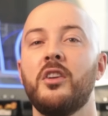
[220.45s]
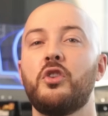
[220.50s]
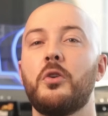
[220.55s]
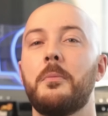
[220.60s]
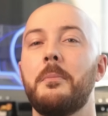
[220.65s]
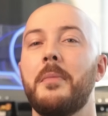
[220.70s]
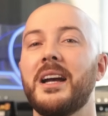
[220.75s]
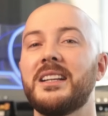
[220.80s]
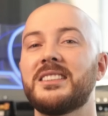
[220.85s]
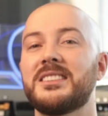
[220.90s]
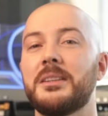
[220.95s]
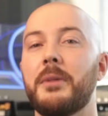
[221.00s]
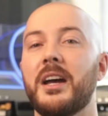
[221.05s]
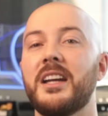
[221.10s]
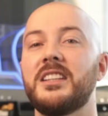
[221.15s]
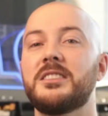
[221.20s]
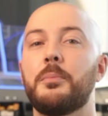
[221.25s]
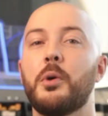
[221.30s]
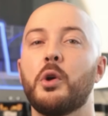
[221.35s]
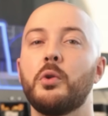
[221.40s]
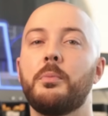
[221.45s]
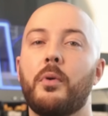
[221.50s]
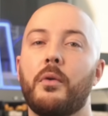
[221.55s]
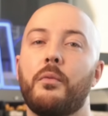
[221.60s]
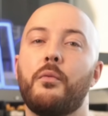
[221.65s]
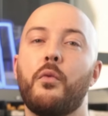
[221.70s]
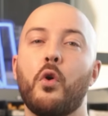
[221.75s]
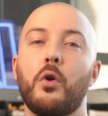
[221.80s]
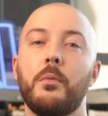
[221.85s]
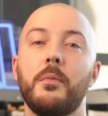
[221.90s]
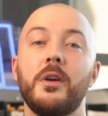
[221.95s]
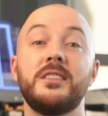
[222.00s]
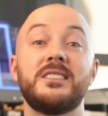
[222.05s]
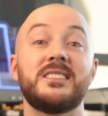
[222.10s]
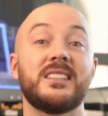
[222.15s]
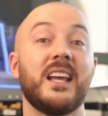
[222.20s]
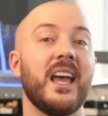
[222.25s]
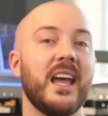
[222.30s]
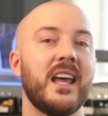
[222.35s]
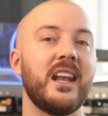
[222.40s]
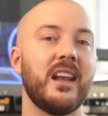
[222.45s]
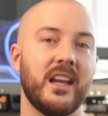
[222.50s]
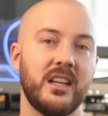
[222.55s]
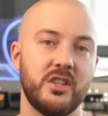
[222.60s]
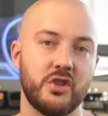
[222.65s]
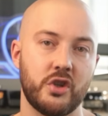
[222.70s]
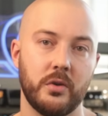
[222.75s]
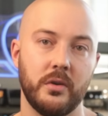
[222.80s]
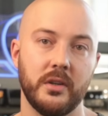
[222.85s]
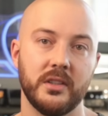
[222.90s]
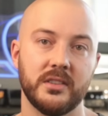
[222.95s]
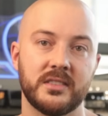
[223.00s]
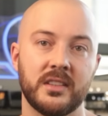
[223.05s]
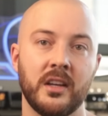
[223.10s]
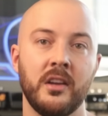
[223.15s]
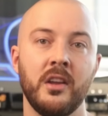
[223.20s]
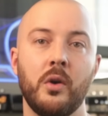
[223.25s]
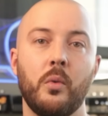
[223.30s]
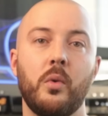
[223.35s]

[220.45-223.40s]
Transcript: to maximize both performance and endurance.